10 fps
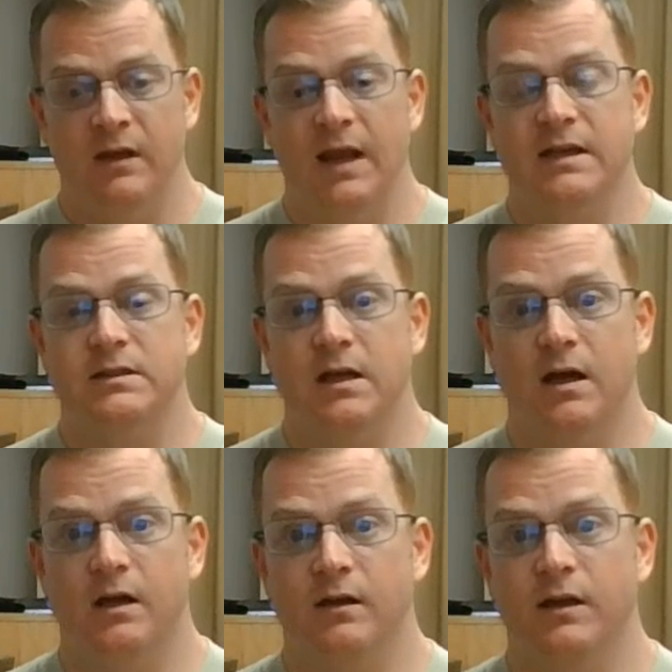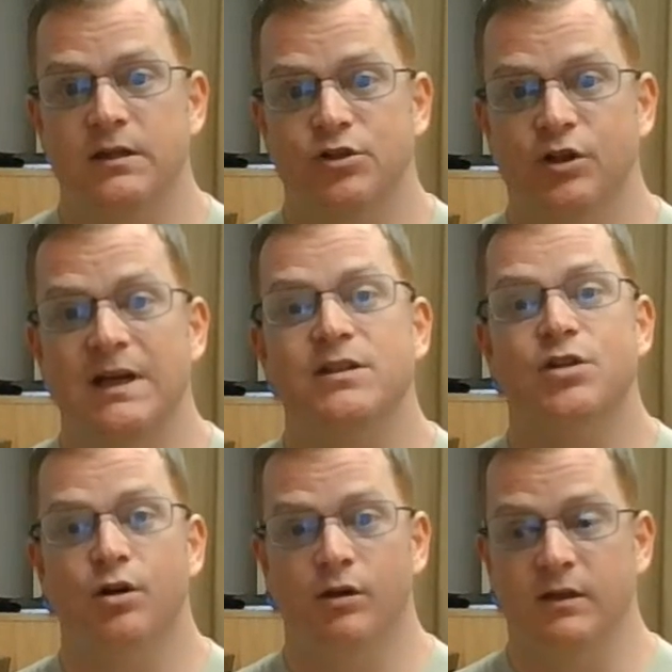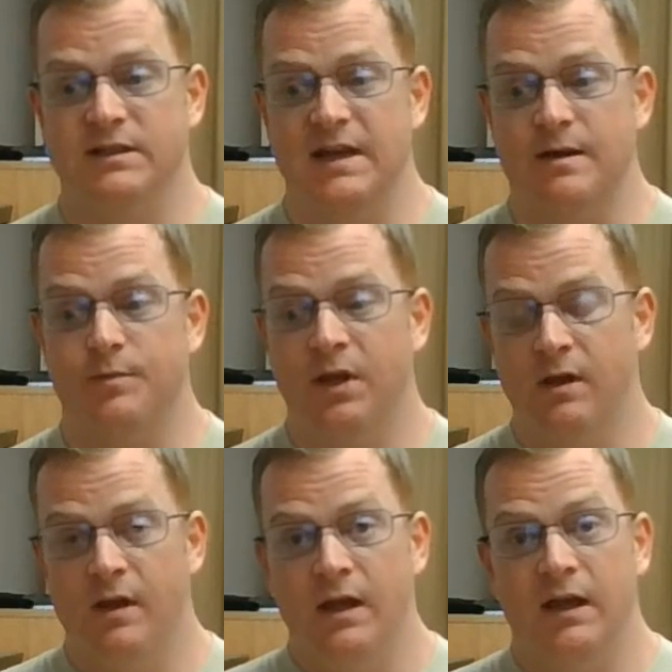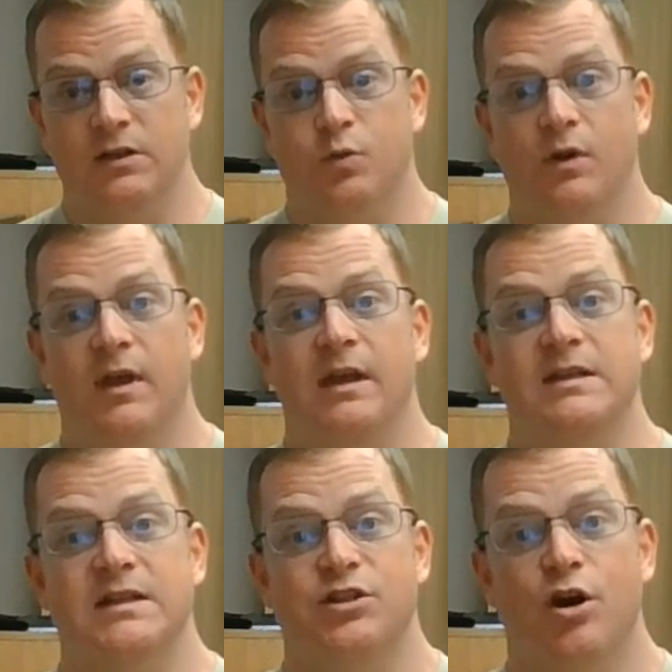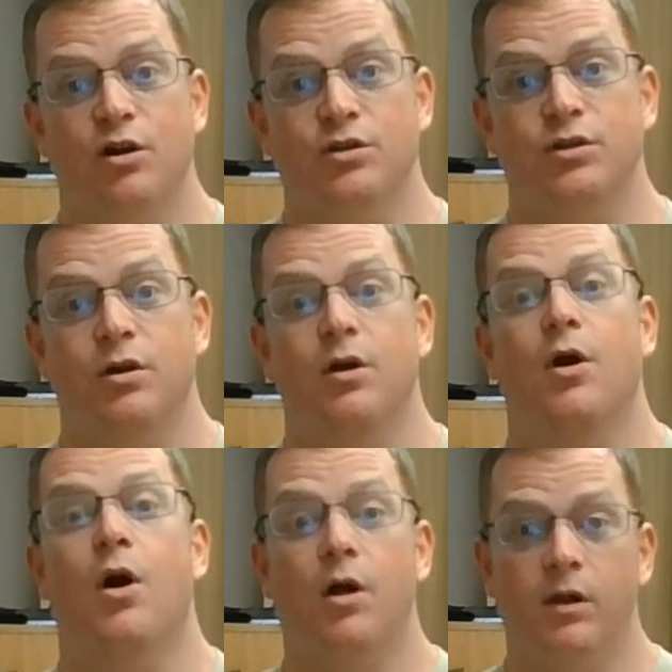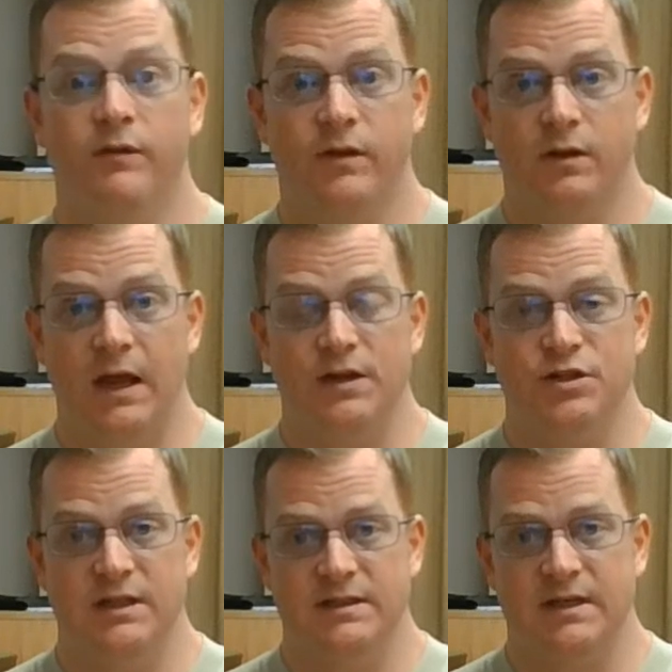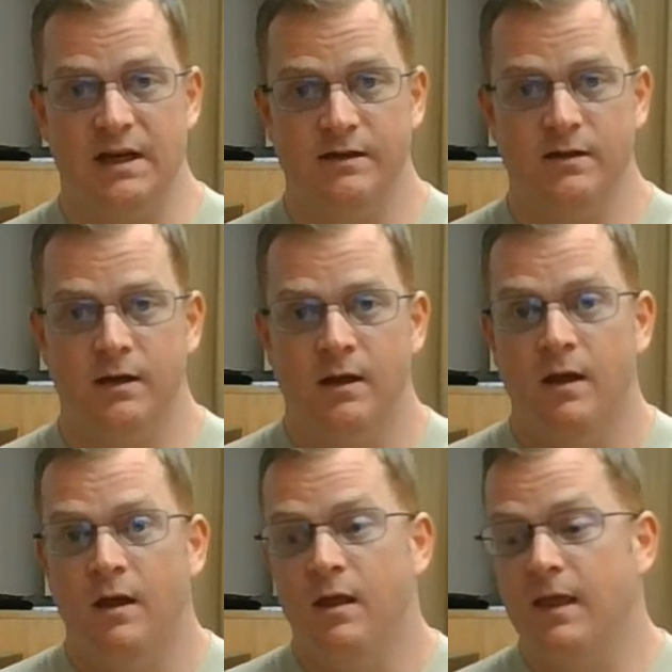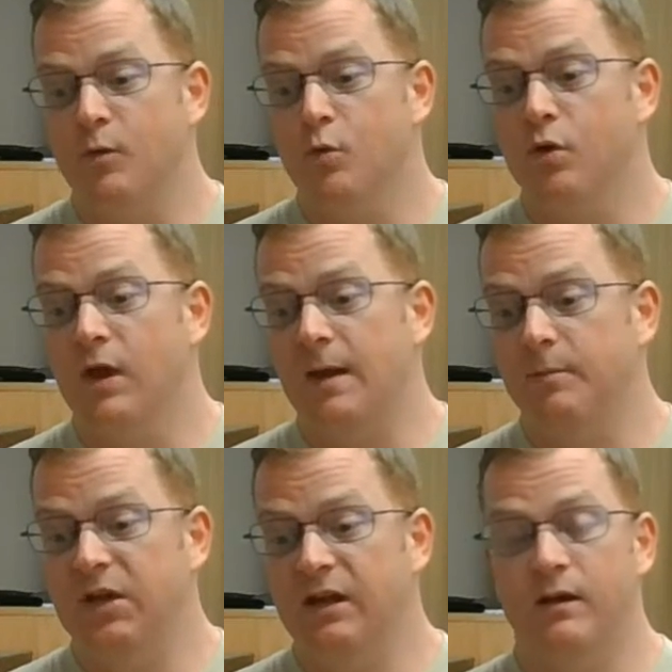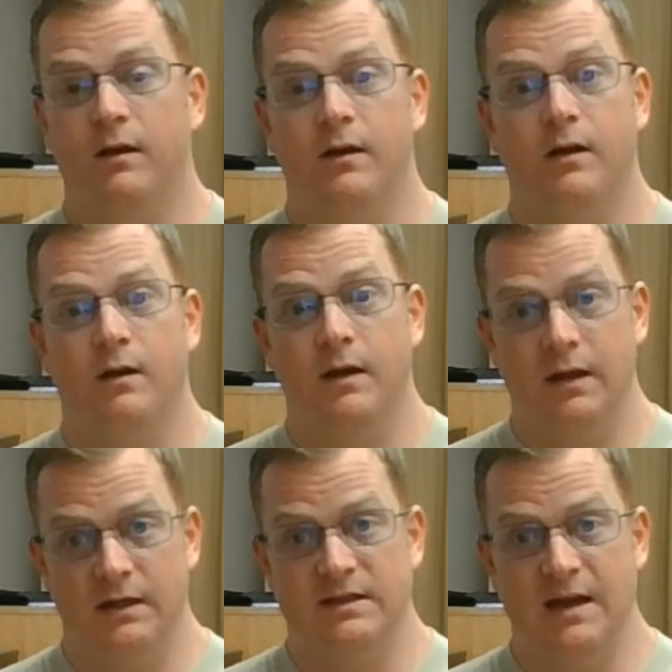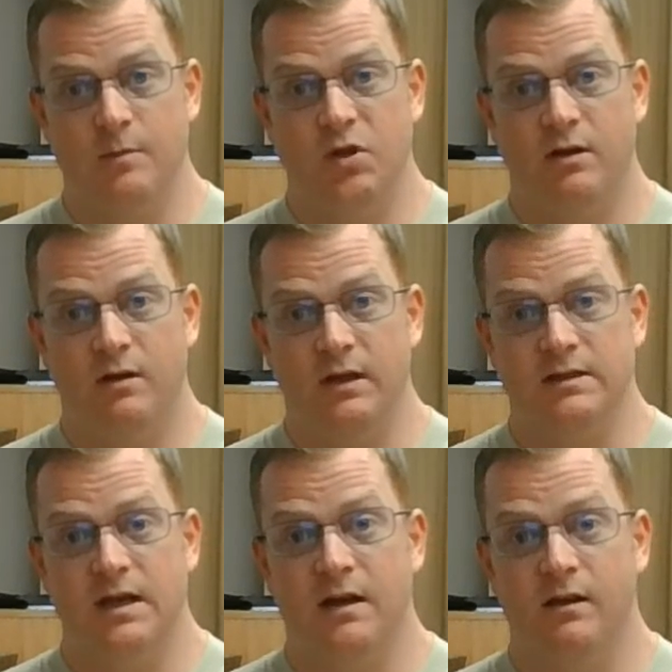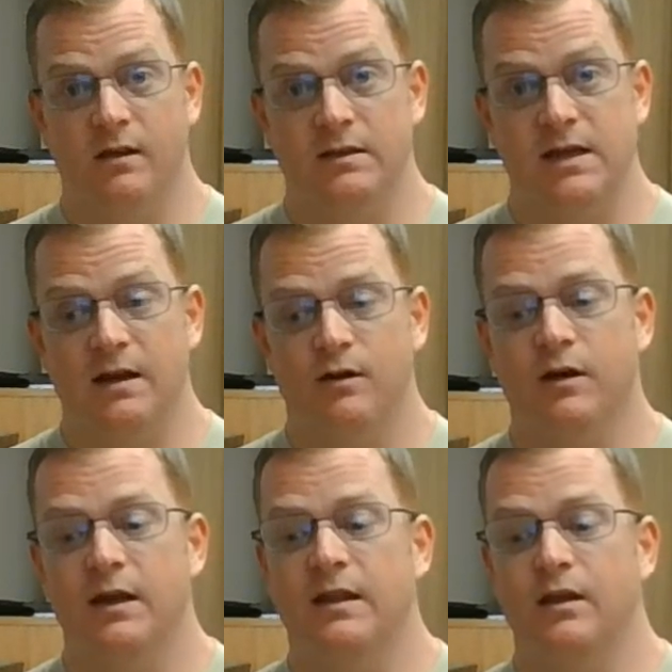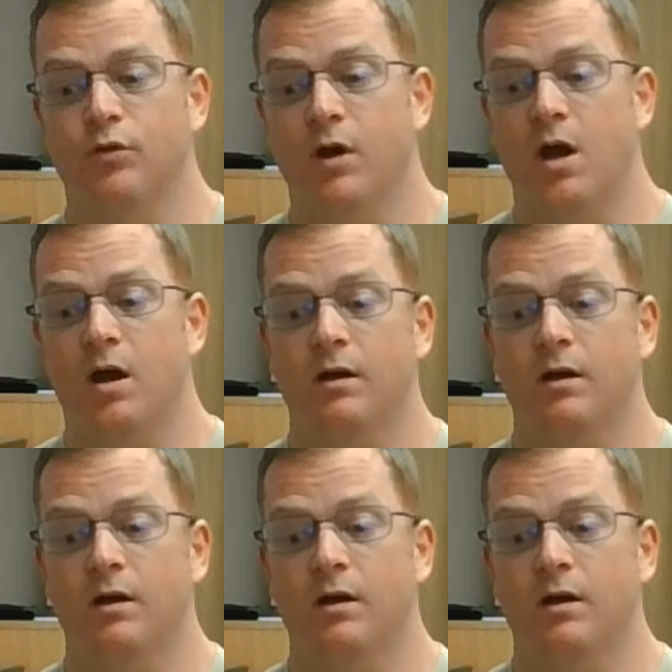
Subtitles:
Next is your internal exam. It's where they discharge all of the agent inside. They will empty it, examine the inside of the container, and then